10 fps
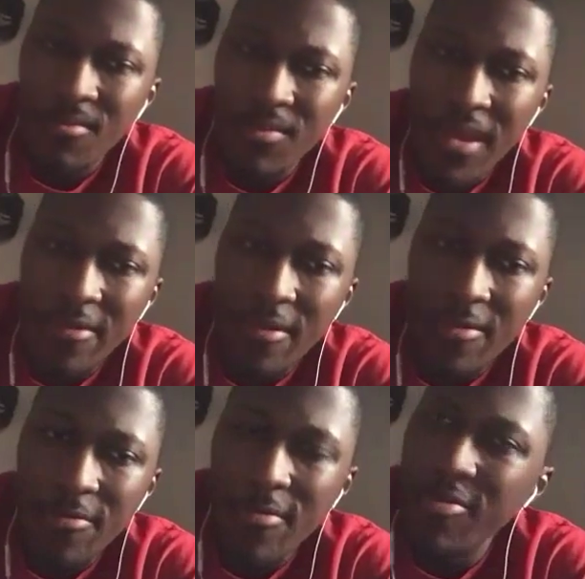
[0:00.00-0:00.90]
Like,
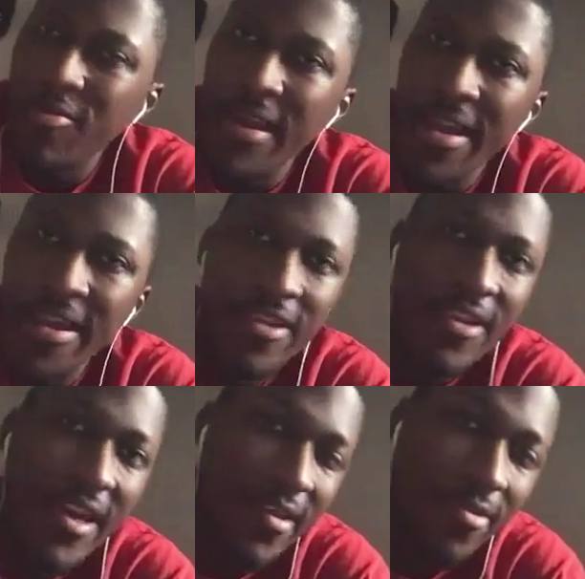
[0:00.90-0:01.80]
what would you kind of
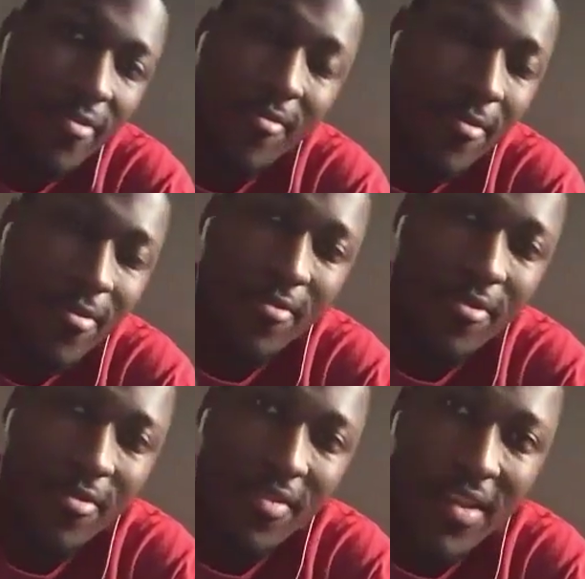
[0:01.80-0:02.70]
change, or would you
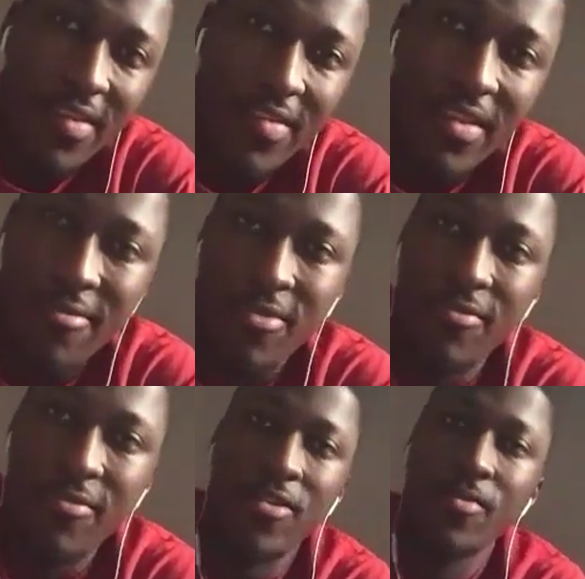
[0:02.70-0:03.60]
just kind of stick with the
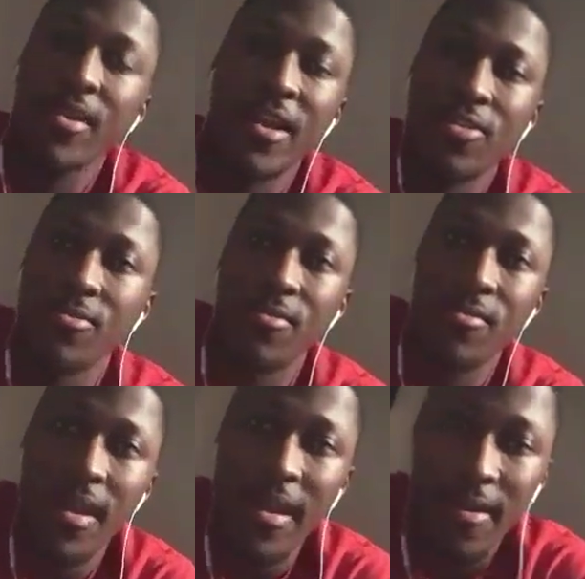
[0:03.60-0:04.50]
regimen that you do
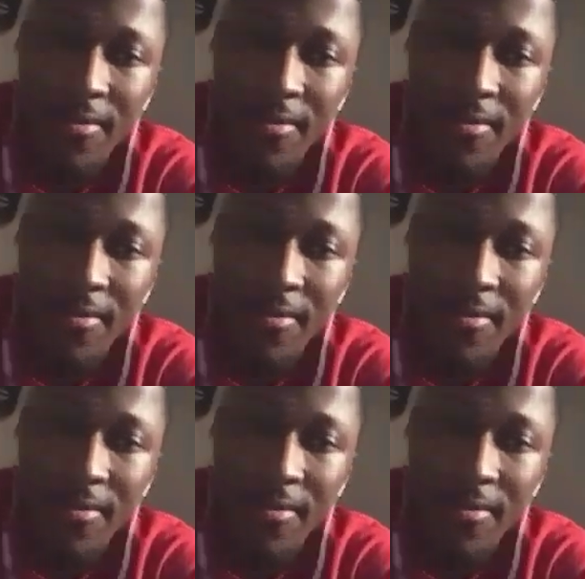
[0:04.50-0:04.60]
now?